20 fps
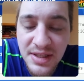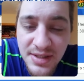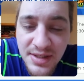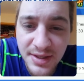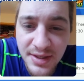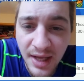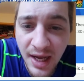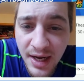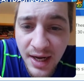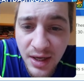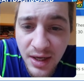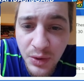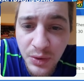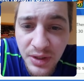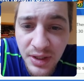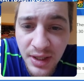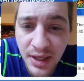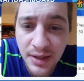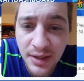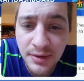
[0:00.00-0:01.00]
is not
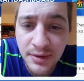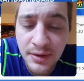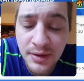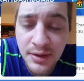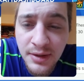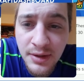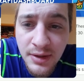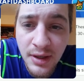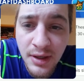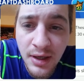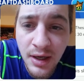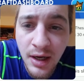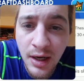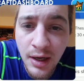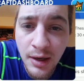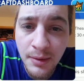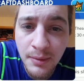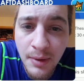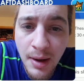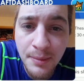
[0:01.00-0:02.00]
out yet.
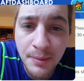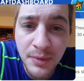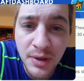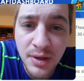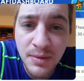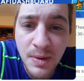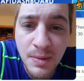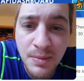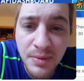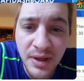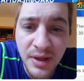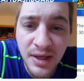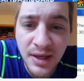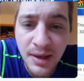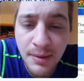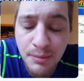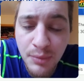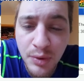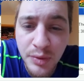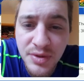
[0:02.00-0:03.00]
I'm going to be playing
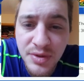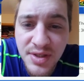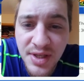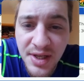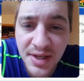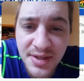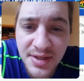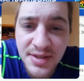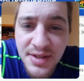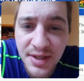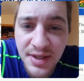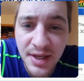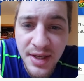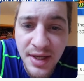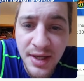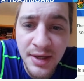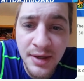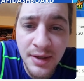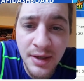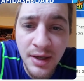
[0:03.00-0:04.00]
on both sites
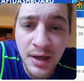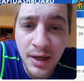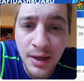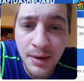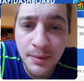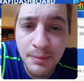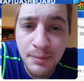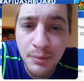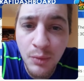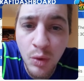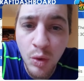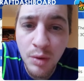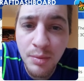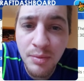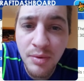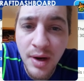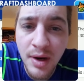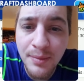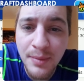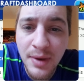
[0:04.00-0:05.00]
today, more
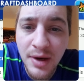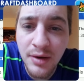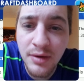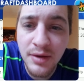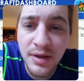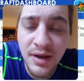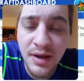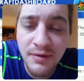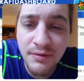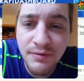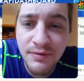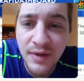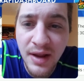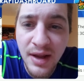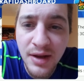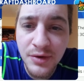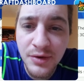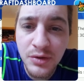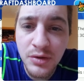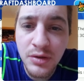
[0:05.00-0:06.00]
primarily on
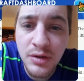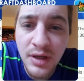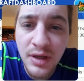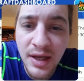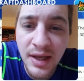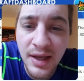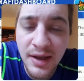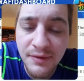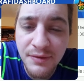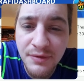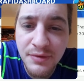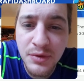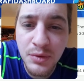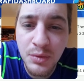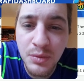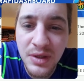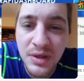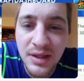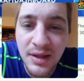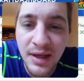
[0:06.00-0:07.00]
FanDuel. I have
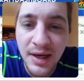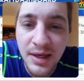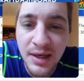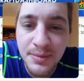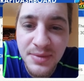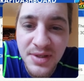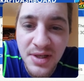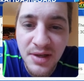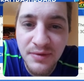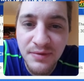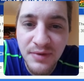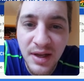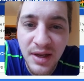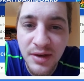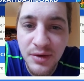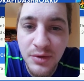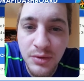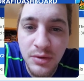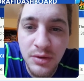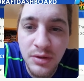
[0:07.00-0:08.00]
3 lineups on
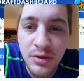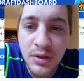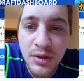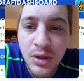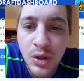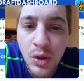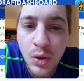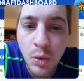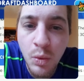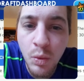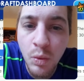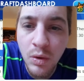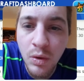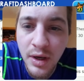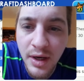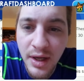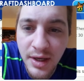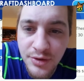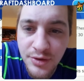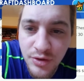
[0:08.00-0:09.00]
FanDuel,
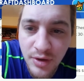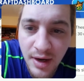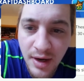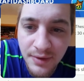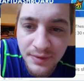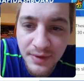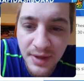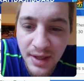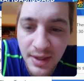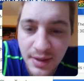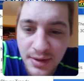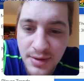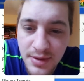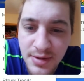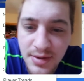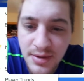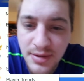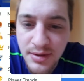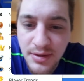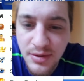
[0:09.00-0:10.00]
1 on
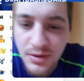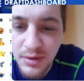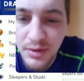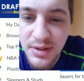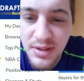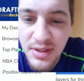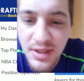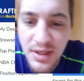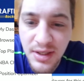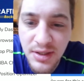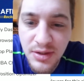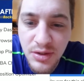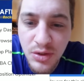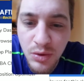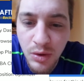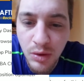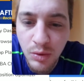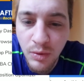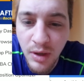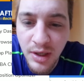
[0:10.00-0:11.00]
DraftKings. So let's get
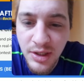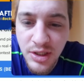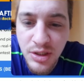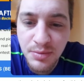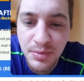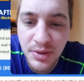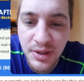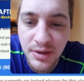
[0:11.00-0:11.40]
into our watched